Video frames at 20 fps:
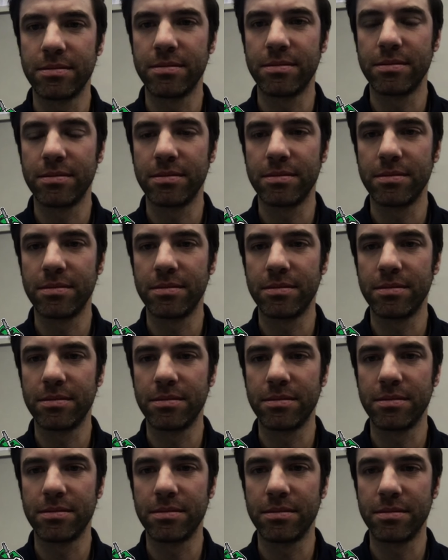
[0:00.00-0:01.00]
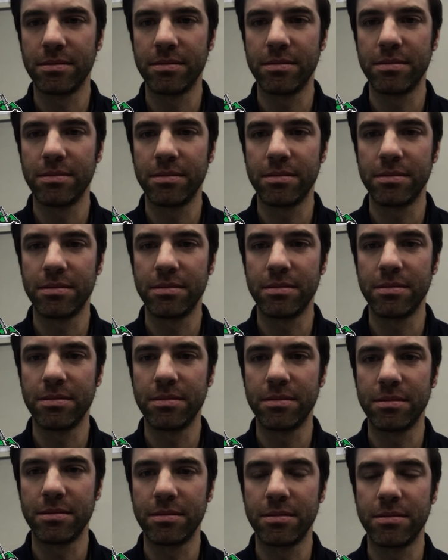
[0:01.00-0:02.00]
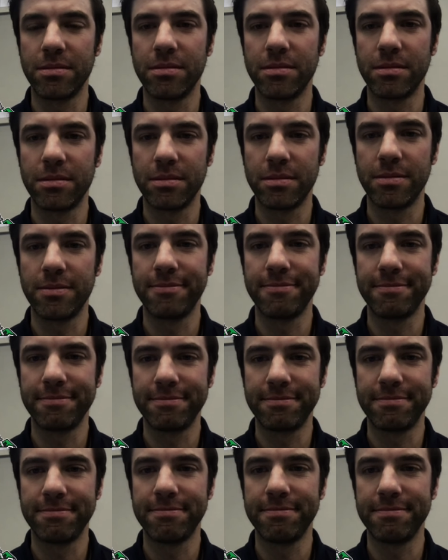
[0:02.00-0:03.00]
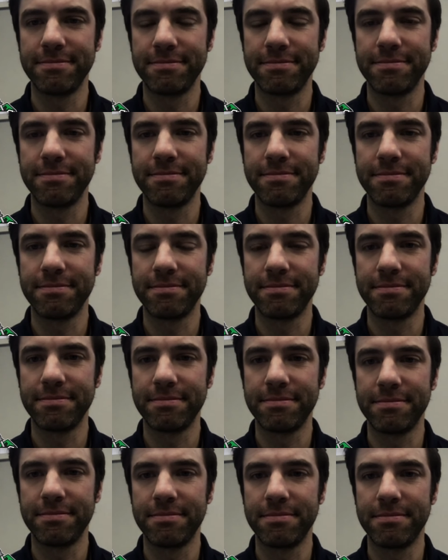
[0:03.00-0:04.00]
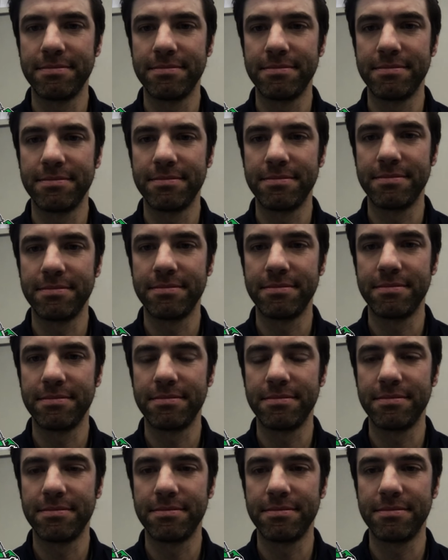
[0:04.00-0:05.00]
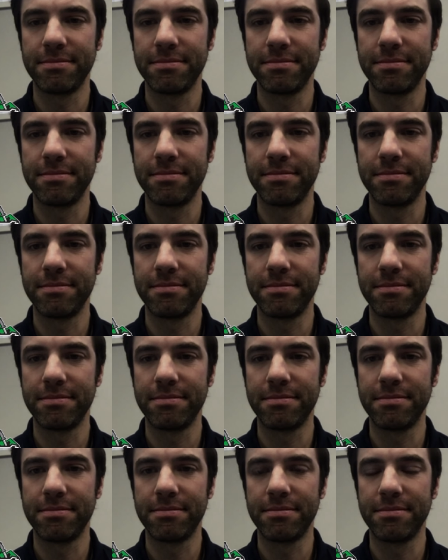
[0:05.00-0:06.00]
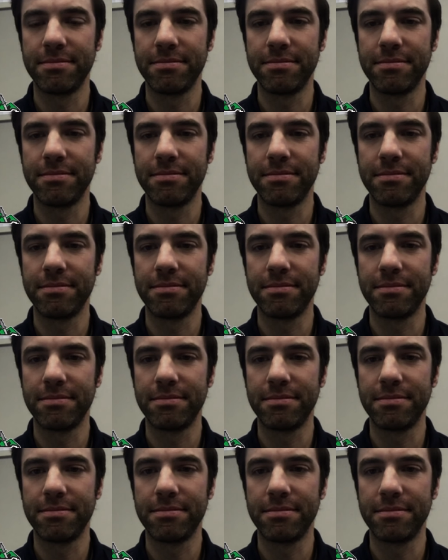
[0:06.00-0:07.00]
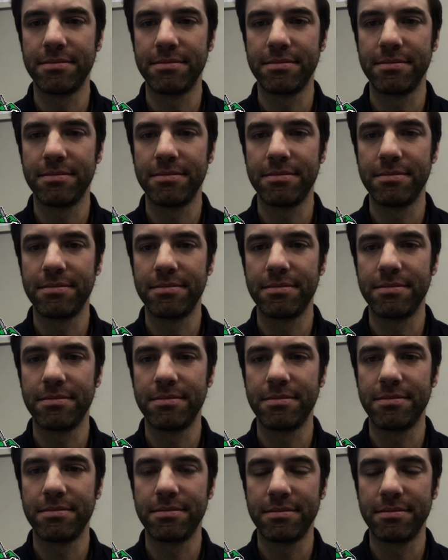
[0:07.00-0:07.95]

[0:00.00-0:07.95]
No words are spoken by the person on screen.